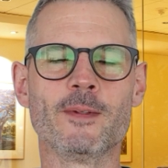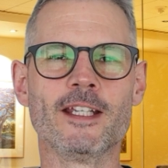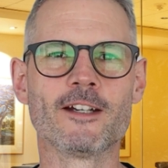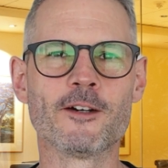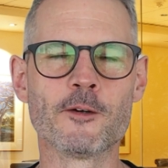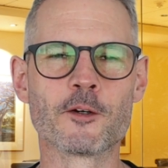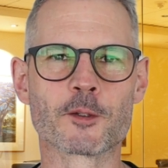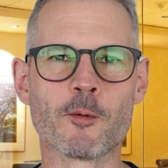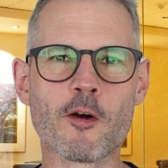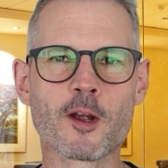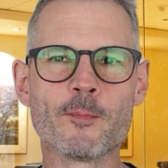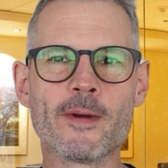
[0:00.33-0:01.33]
amigos,
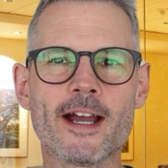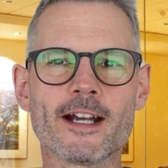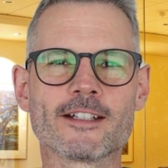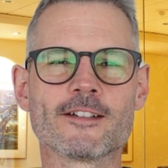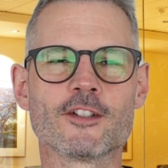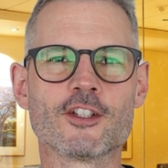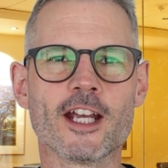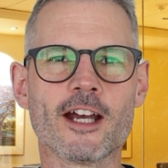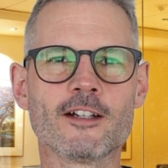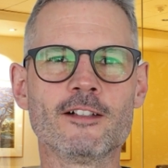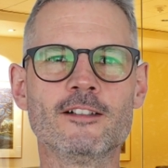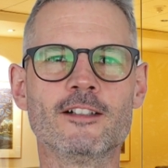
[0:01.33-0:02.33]
welcome back to the
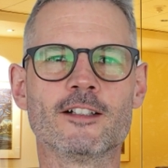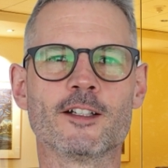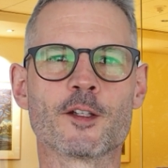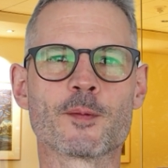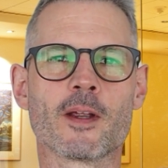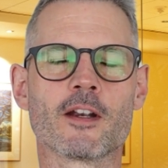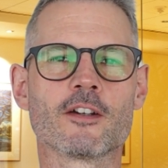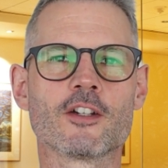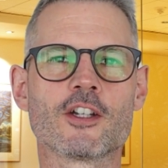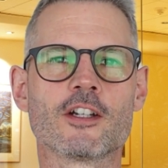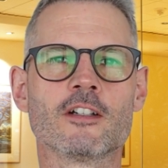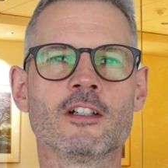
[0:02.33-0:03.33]
channel. It's
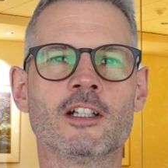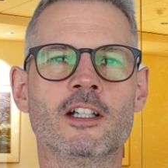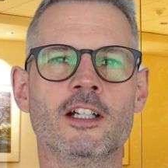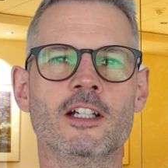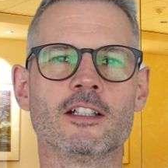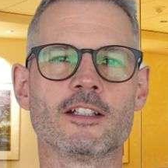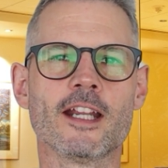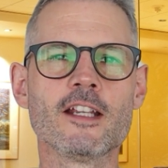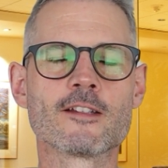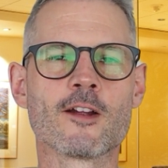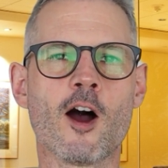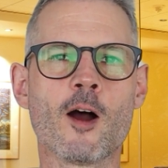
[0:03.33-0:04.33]
Parrish here.
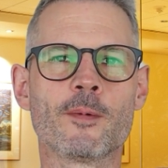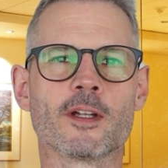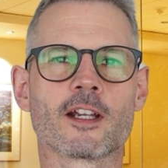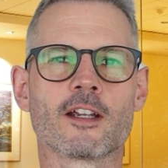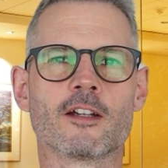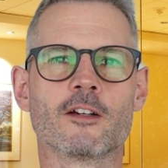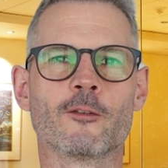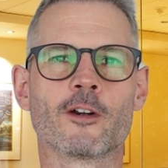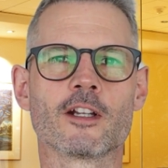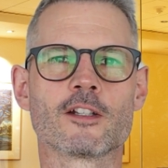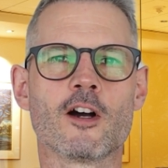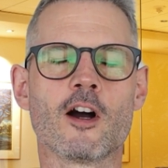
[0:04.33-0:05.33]
Today's topic, we're
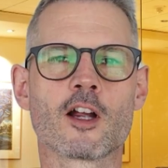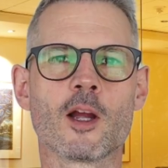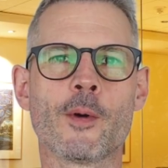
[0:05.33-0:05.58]
going to talk